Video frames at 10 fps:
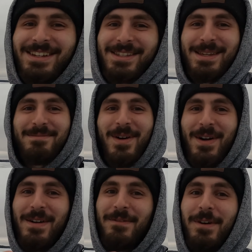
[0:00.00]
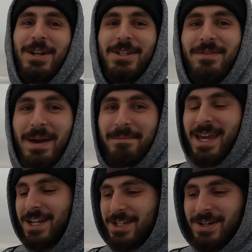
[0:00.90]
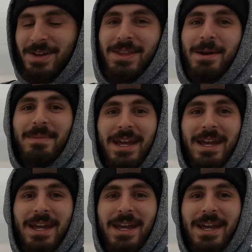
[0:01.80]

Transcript: you'll see more footage of them catching on their